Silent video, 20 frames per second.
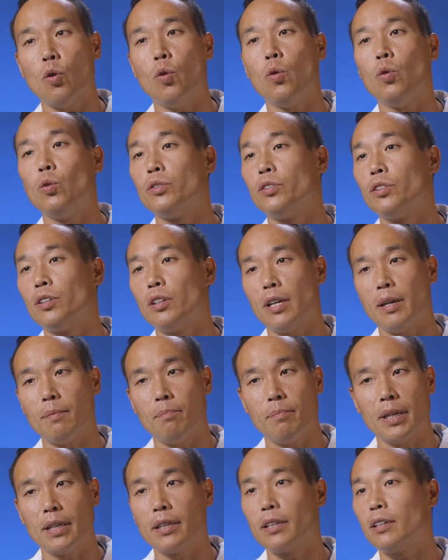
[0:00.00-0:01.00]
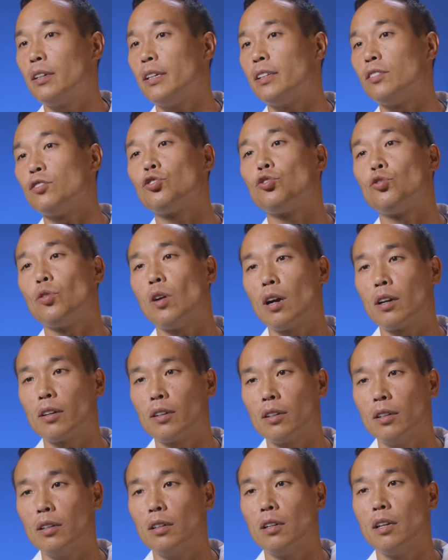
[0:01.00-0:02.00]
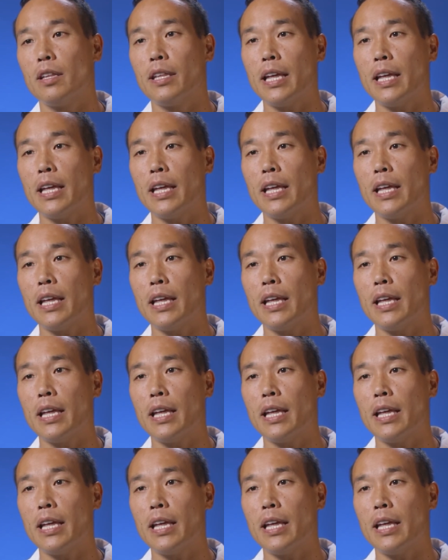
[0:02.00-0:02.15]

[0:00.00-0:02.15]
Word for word: older and bigger and stronger,